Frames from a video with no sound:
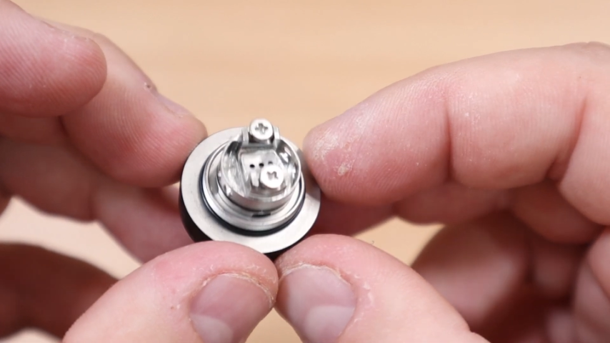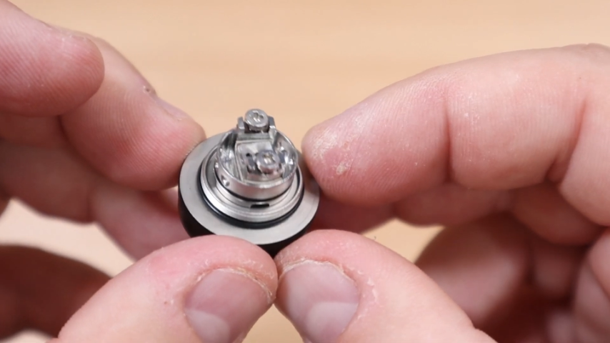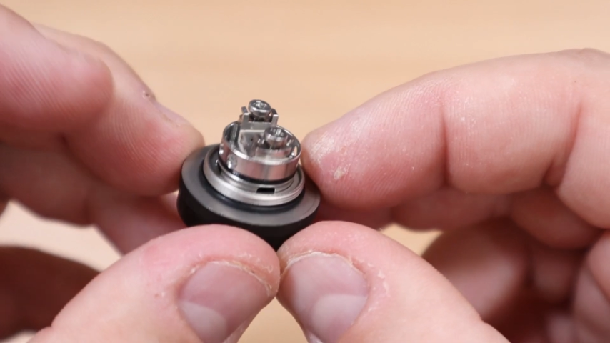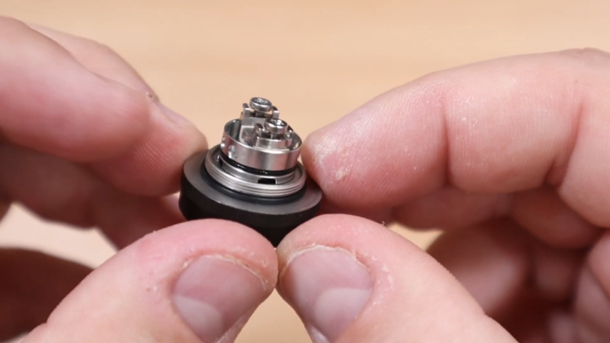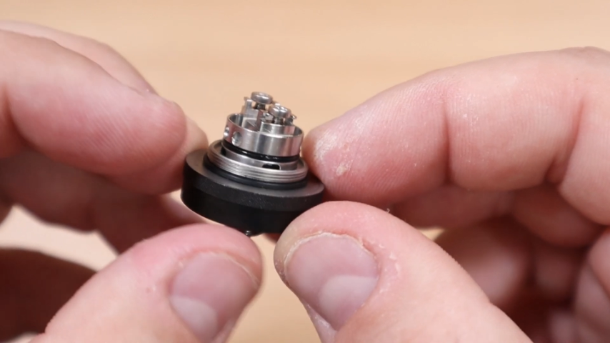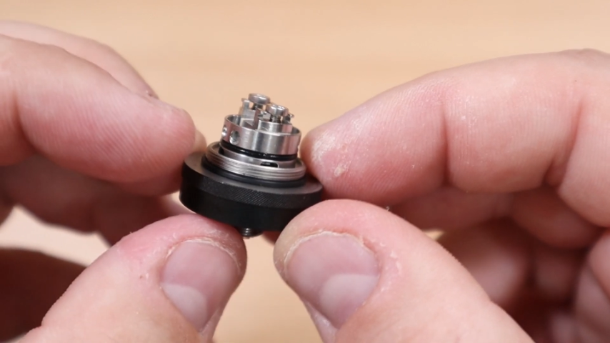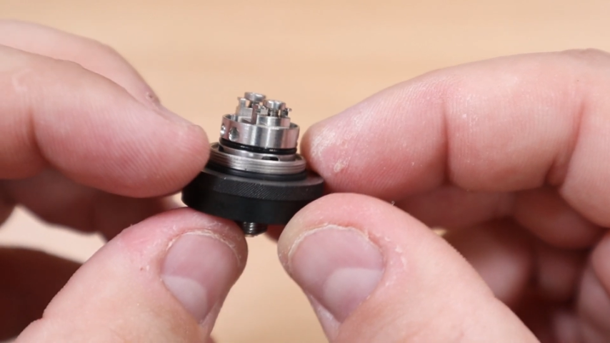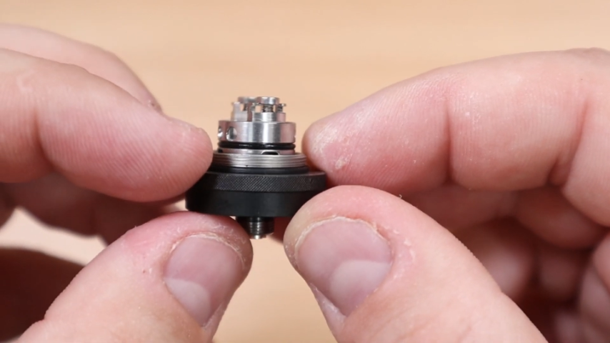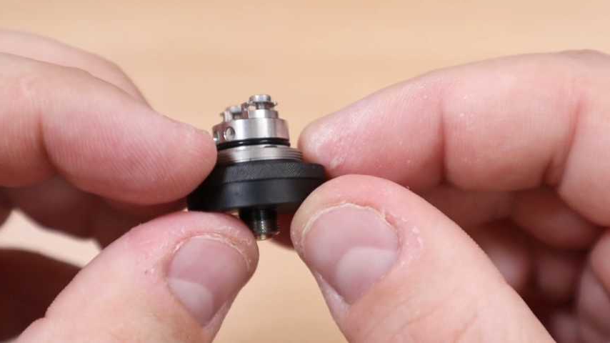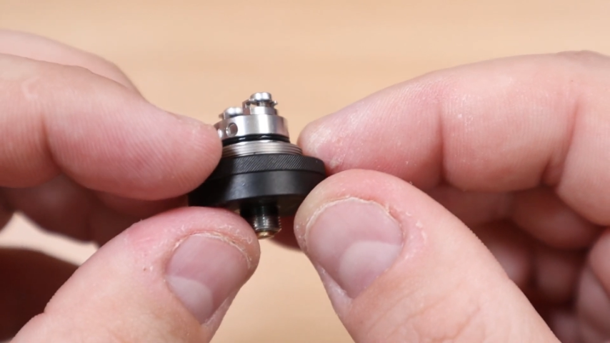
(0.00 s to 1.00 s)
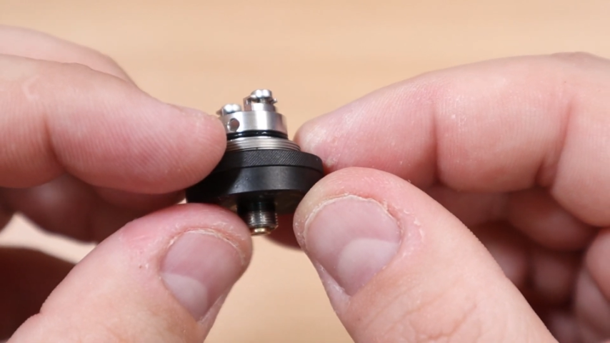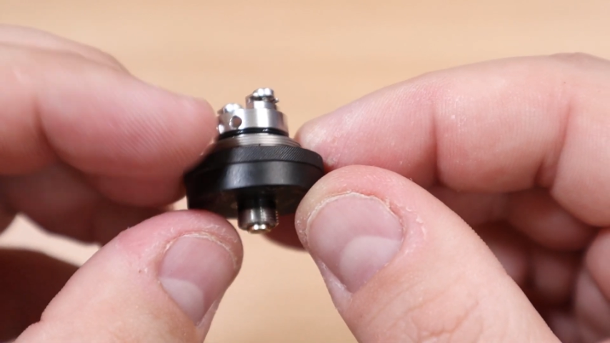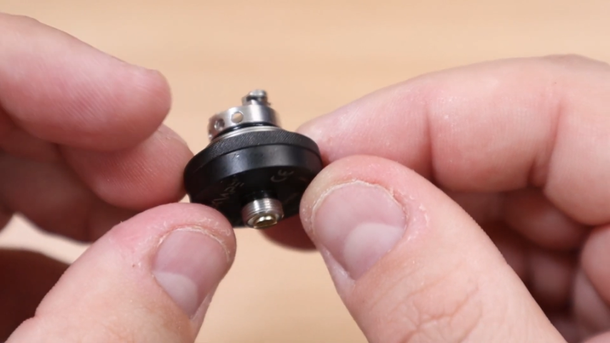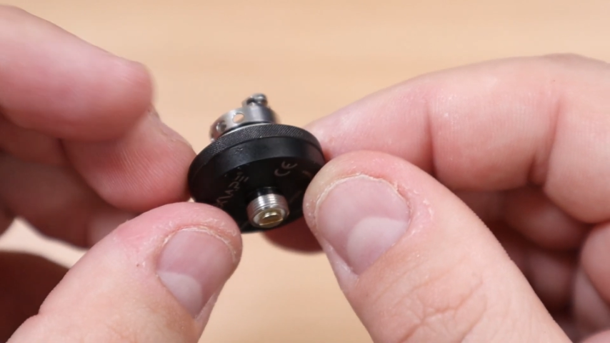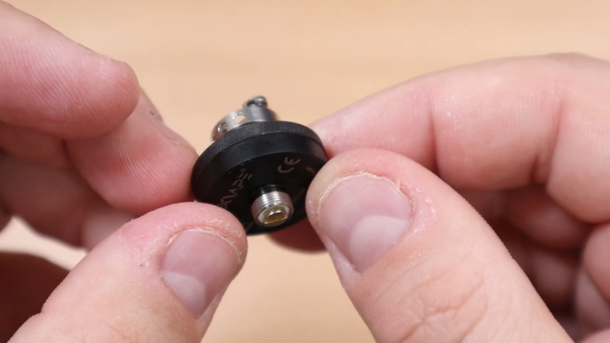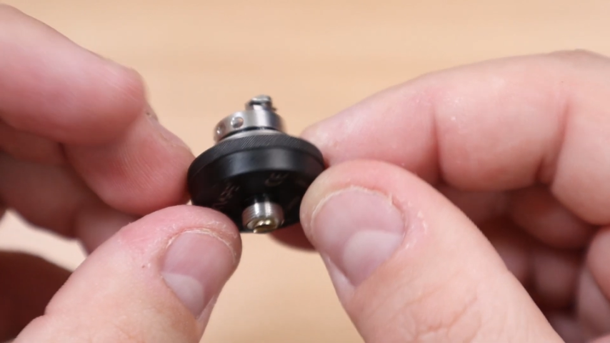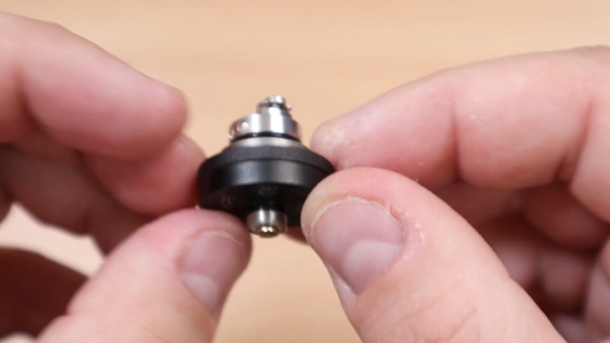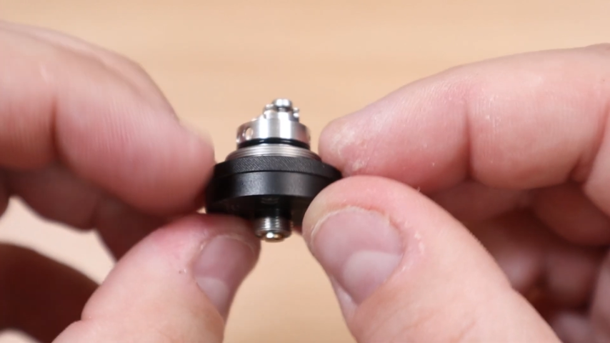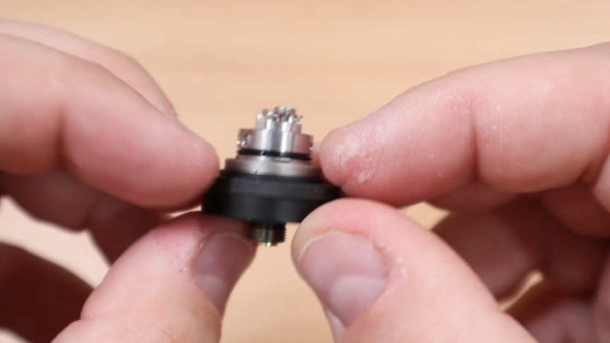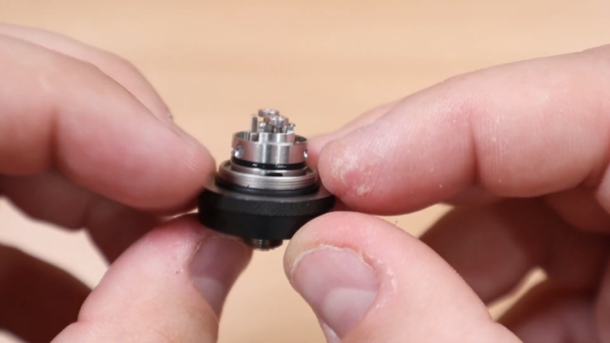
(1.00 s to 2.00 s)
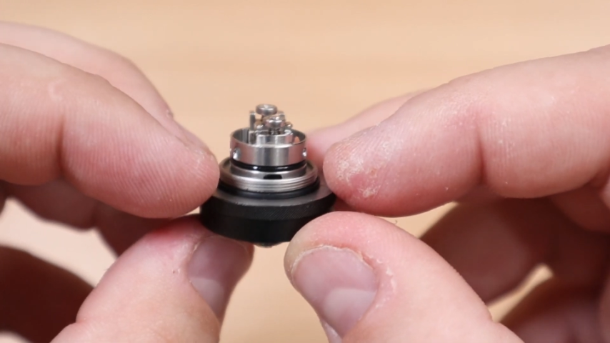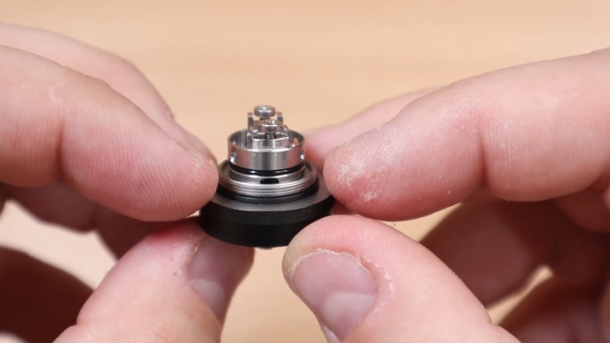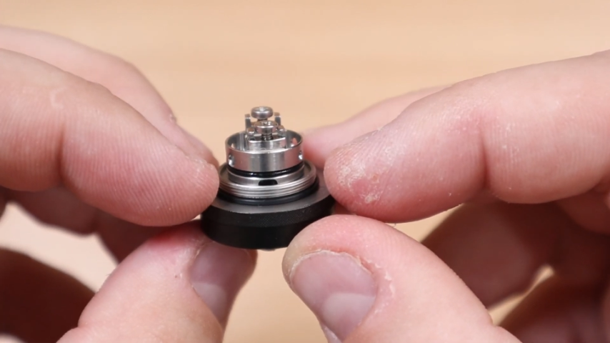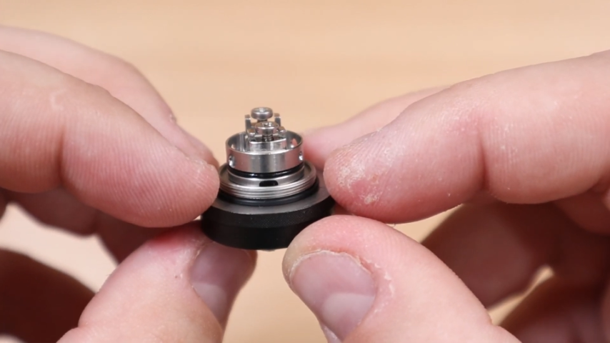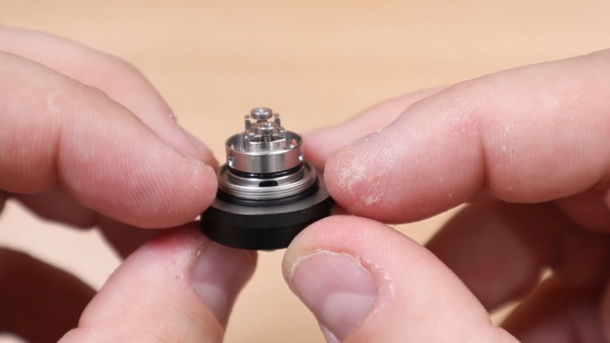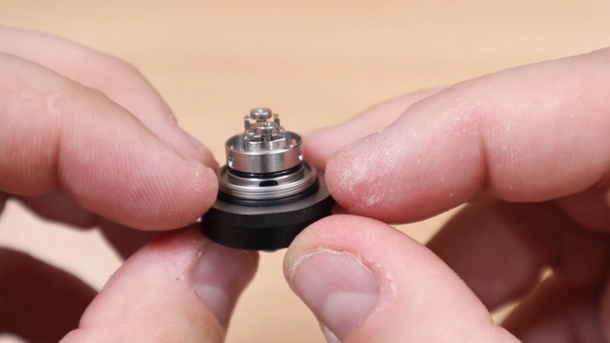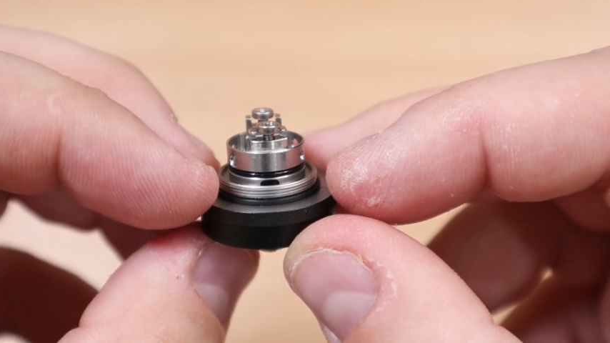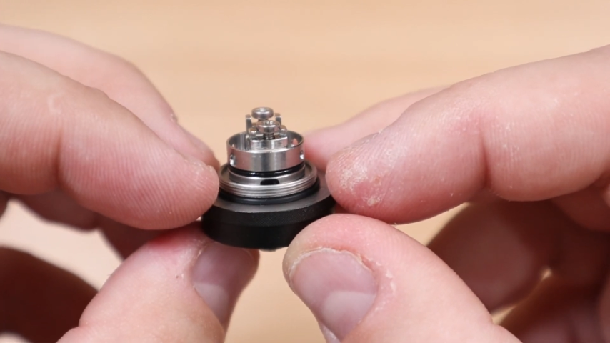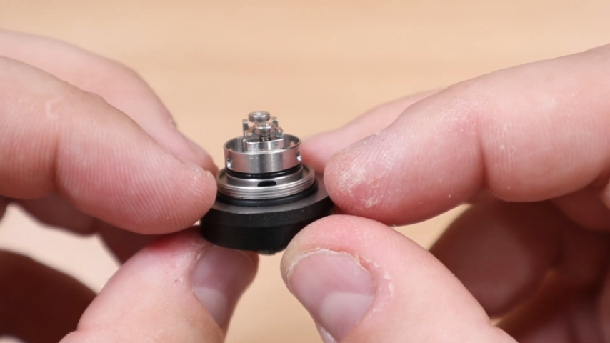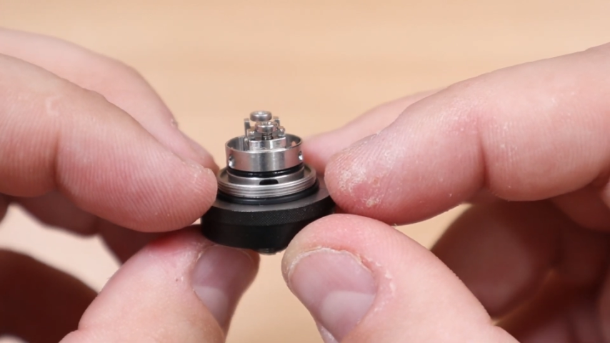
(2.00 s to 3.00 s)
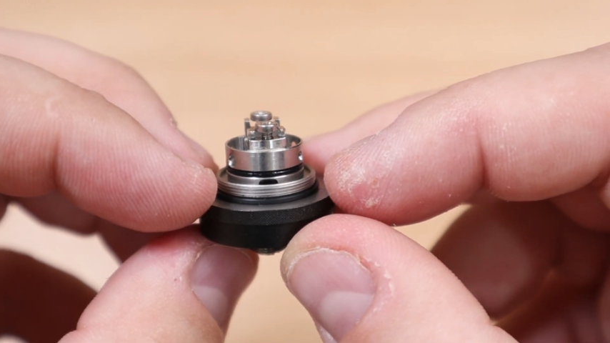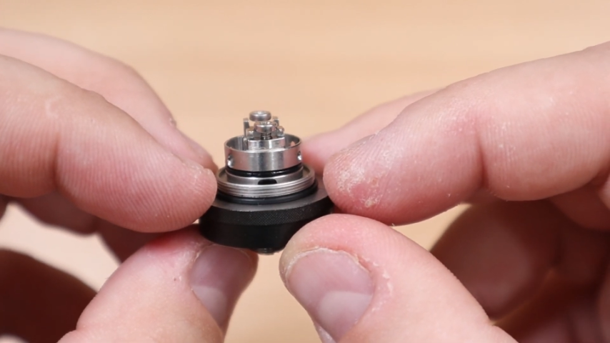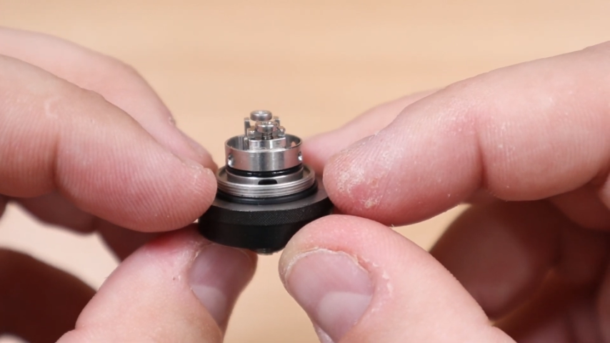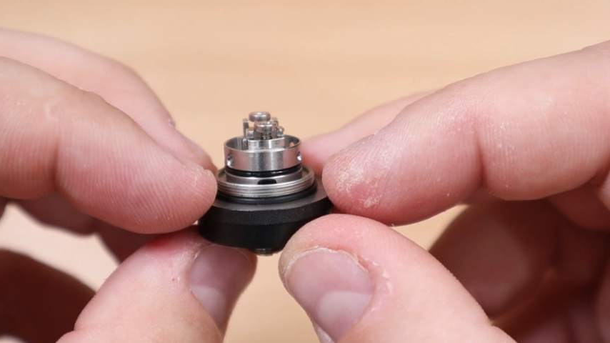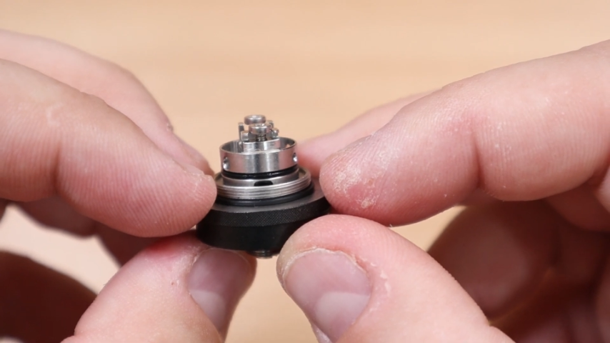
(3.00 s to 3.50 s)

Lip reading: No face is visible, so there are no lips to read.